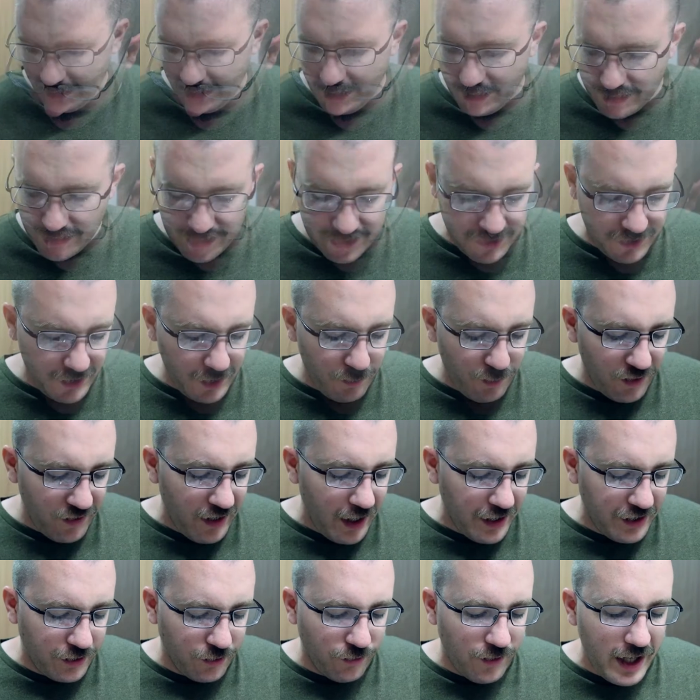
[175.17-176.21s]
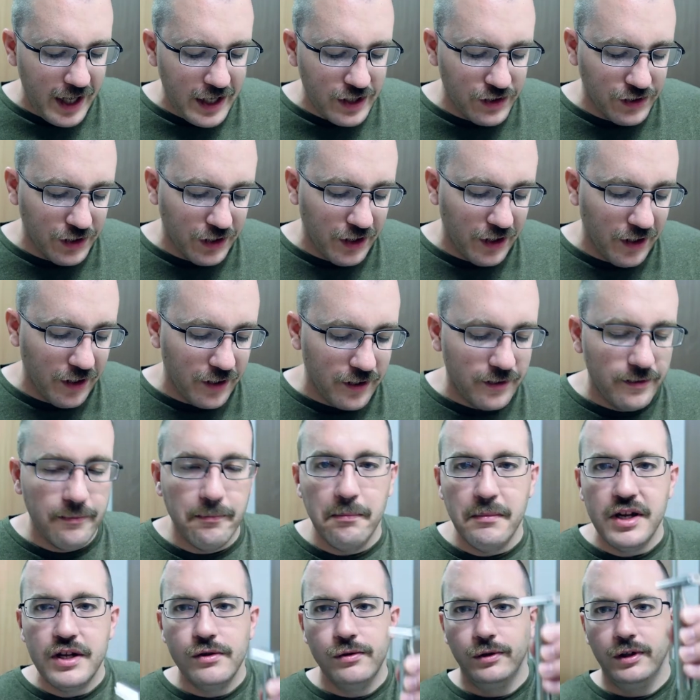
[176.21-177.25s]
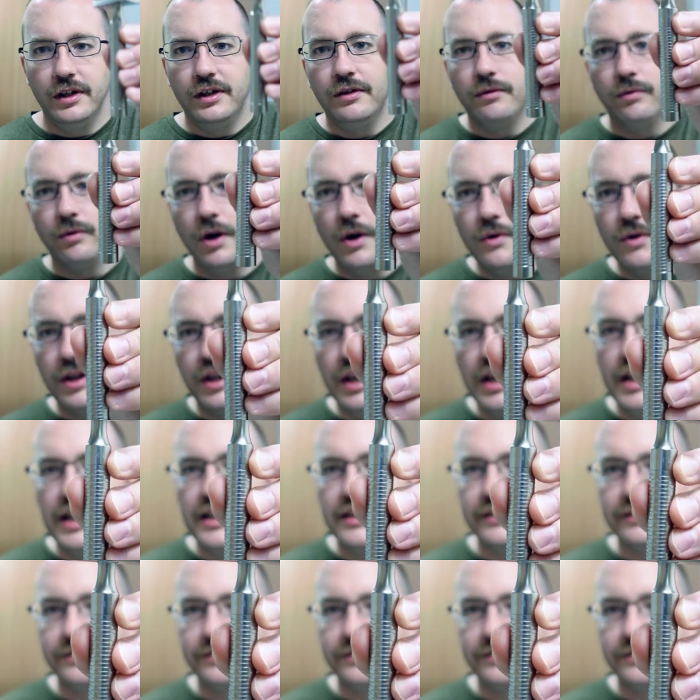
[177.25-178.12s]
Next up, we've got the razor, Muhle Rocca.